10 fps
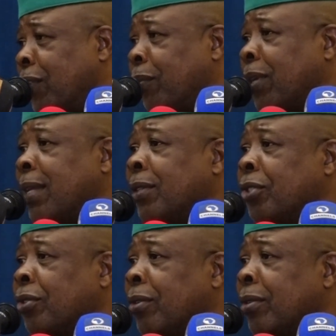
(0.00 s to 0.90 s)
for
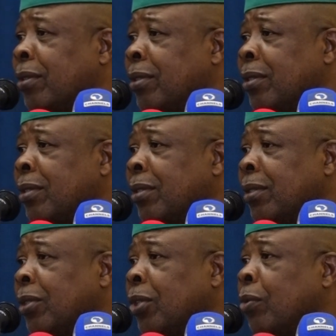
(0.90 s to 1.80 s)
immortalization
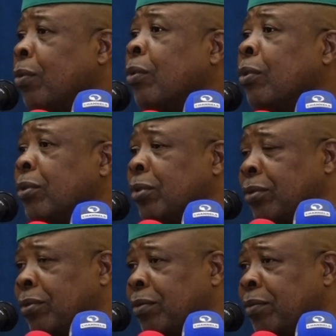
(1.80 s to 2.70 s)
would
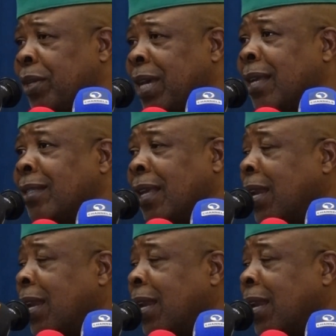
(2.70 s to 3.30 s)
be answered.